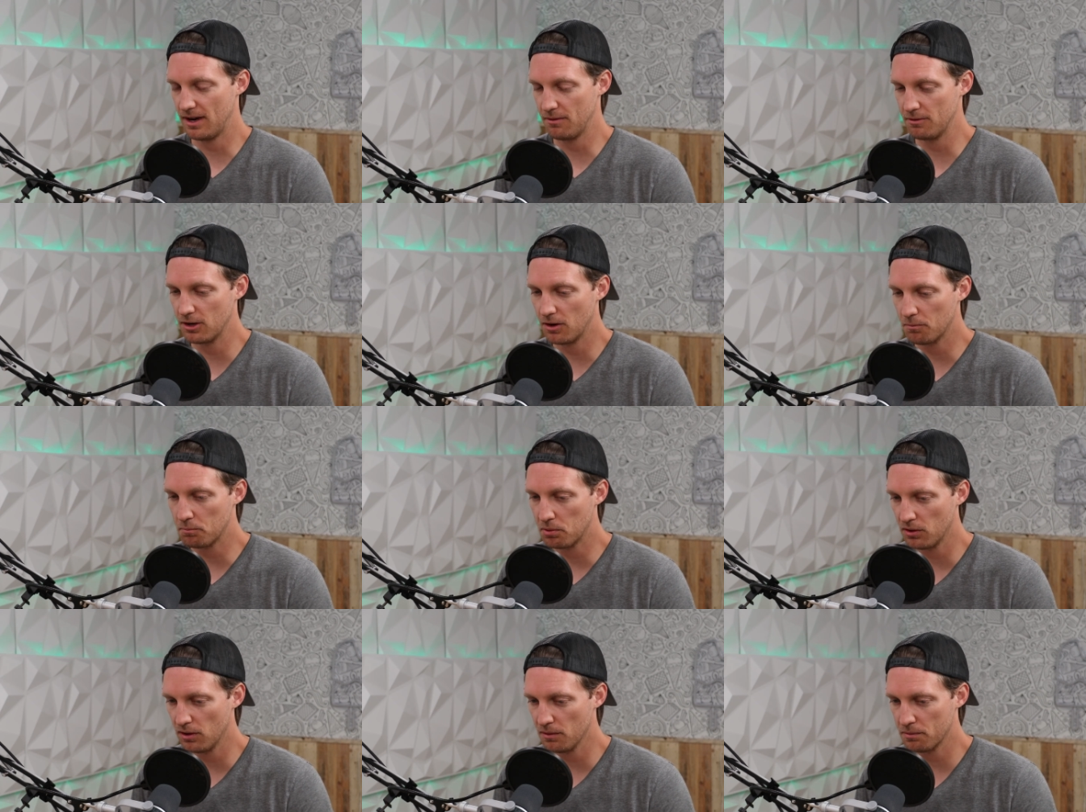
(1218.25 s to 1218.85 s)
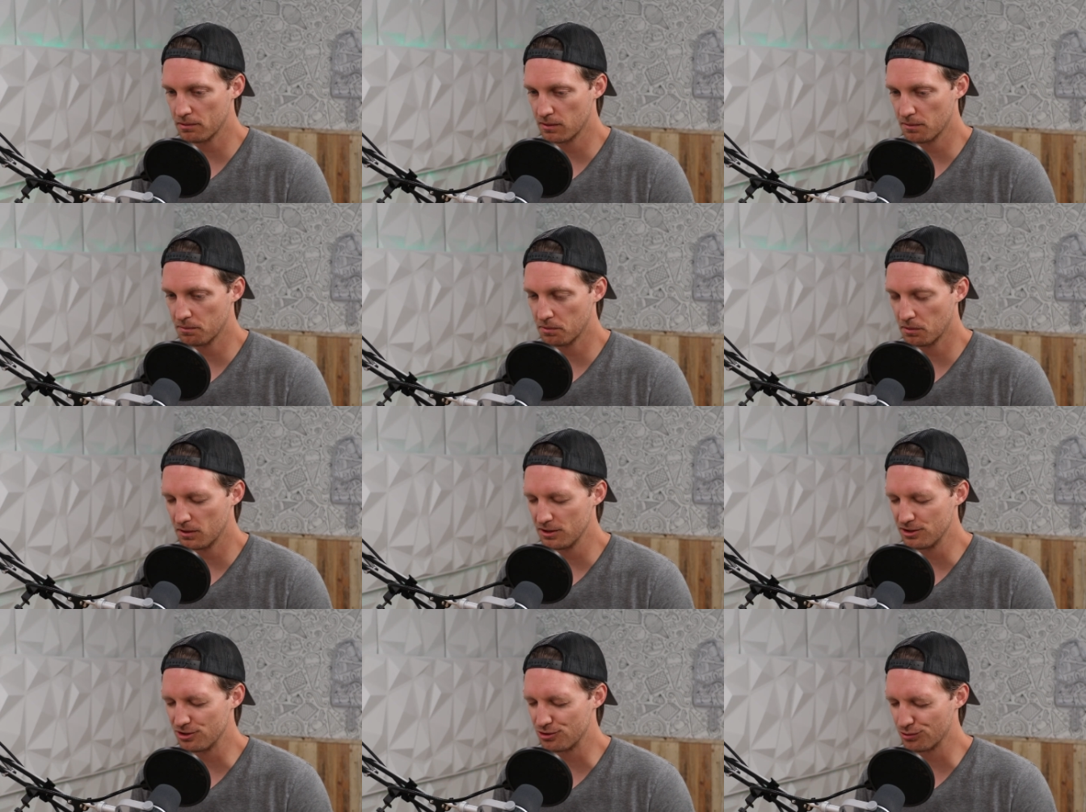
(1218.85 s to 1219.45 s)
We don't pull up a
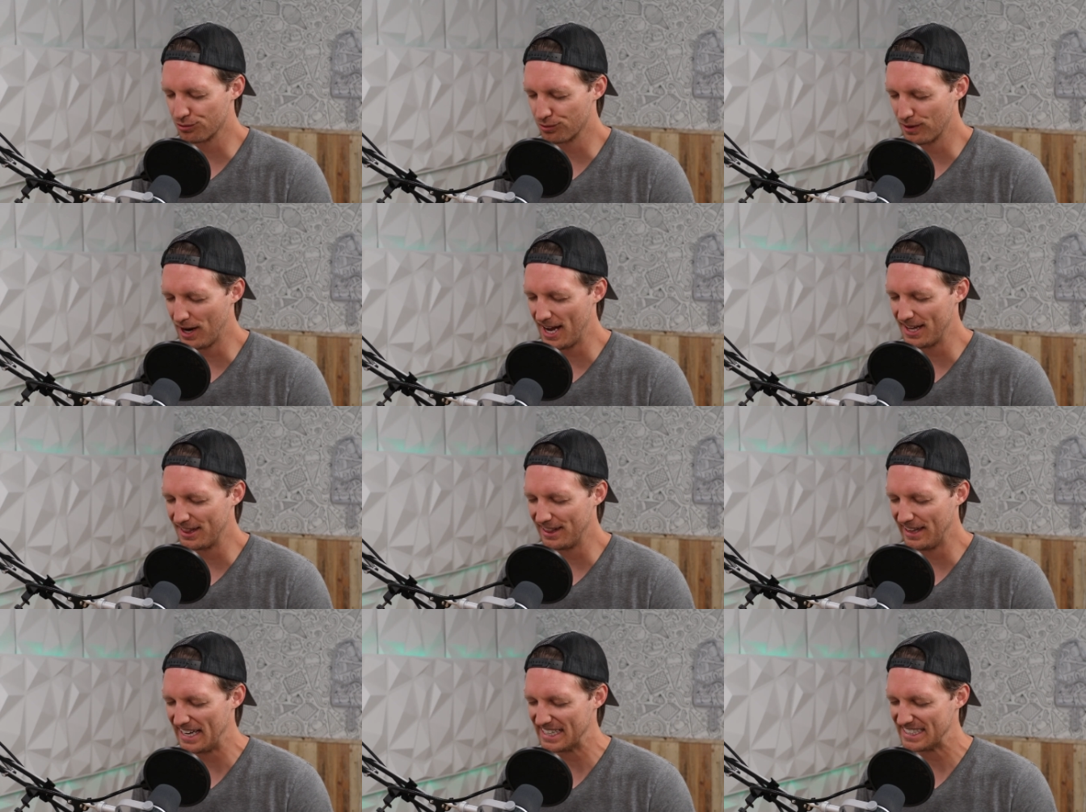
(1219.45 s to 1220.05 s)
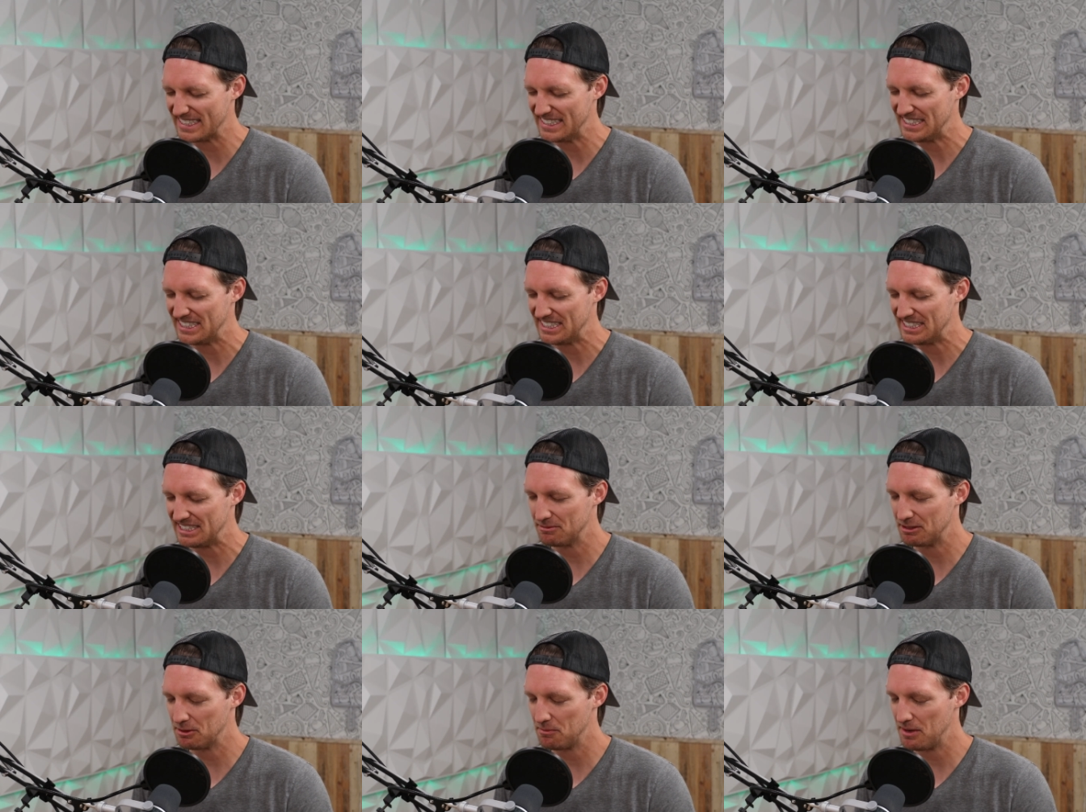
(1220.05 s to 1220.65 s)
report and dread like, oh,
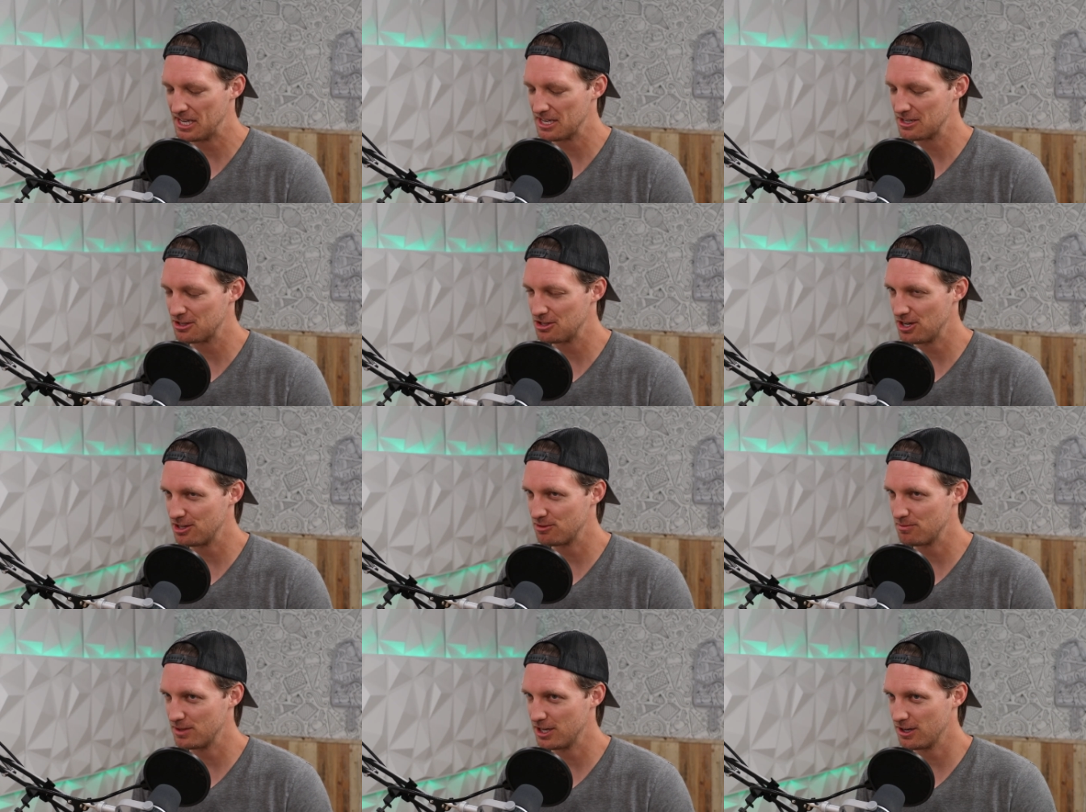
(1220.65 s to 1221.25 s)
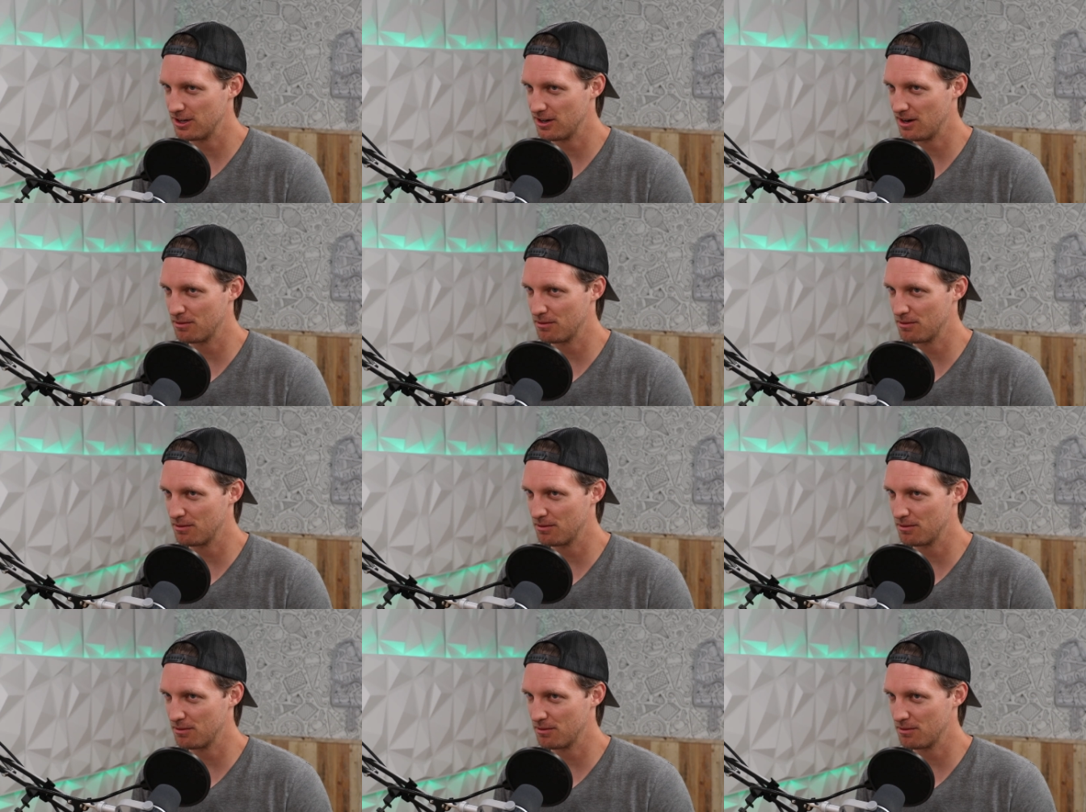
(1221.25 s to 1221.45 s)
I'm going to make a judgment here.